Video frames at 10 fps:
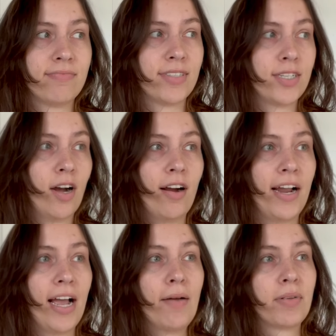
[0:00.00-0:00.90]

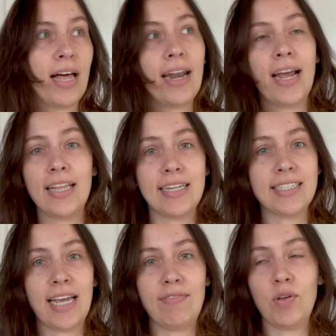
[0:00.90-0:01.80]
Sorry, I'm glad I at least
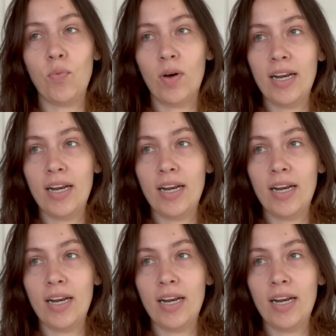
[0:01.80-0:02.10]
gave you one